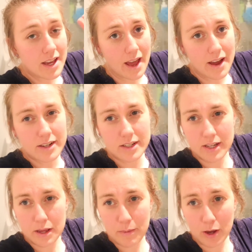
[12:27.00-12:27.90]
yeah, it did
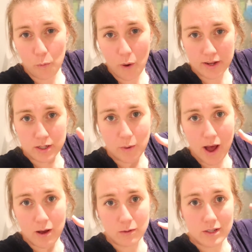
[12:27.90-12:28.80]
take me quite a
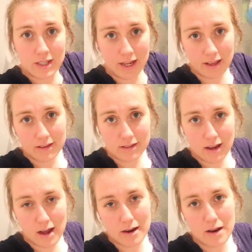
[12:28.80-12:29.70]
while to get this
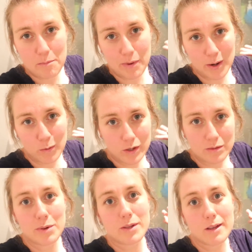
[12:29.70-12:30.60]
done, but it
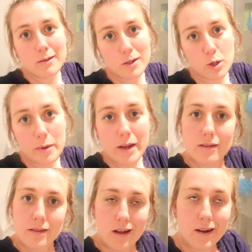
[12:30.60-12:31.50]
was because I was stopping
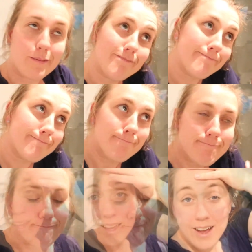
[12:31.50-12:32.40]
and starting.
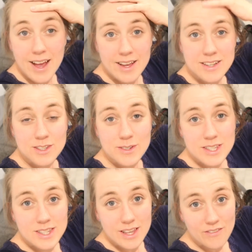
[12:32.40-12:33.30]
Okay guys, so
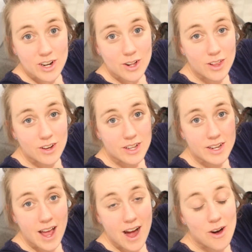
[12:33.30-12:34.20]
it's seven o'clock
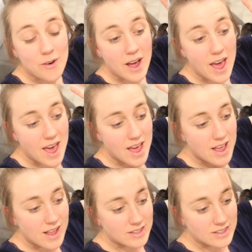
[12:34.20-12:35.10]
now
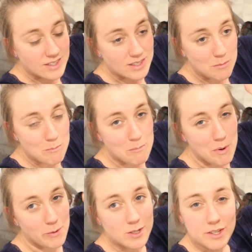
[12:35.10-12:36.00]
and
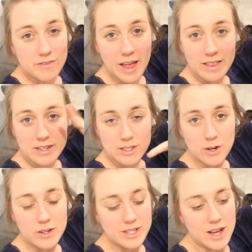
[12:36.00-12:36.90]
most of that list
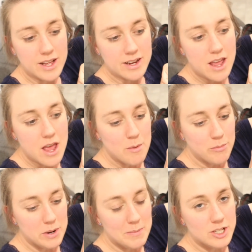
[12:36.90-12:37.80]
got done.
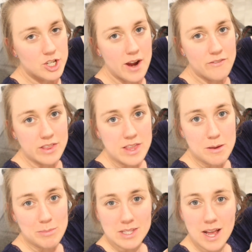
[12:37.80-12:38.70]
Pretty much
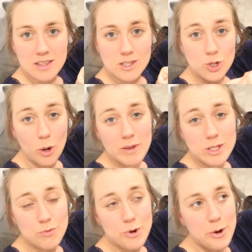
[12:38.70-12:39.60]
everything besides
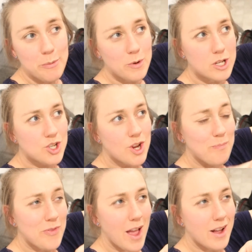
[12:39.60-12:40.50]
Tommy's room, which
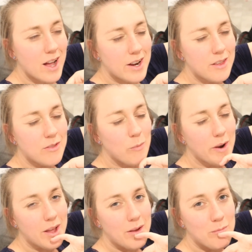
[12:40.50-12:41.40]
I kind of,
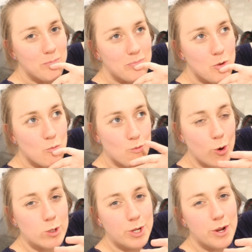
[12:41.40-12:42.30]
when I
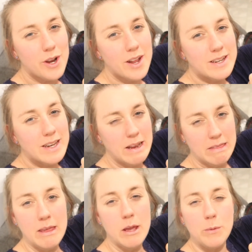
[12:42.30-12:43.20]
wrote it, didn't
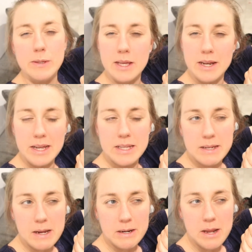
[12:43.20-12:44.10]
think it was gonna get
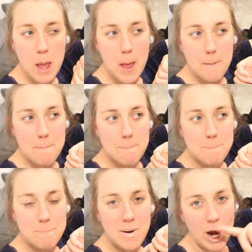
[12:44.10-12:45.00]
done,
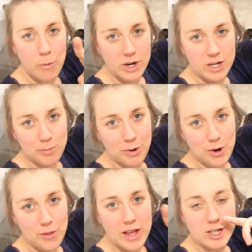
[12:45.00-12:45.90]
but I wanted to put it
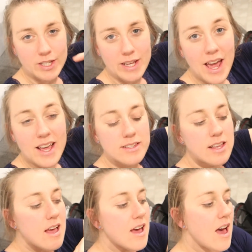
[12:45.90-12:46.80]
on there just in case.
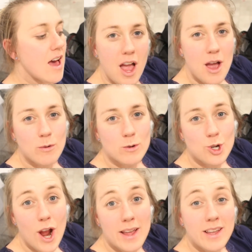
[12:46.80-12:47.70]
I will
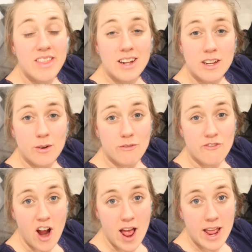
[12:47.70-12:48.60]
try and get that done on
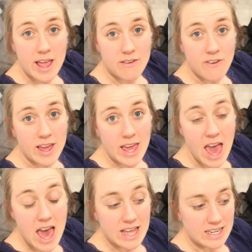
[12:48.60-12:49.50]
Friday if I
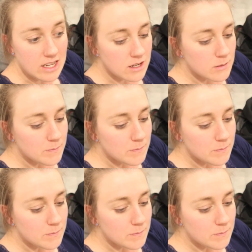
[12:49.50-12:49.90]
can.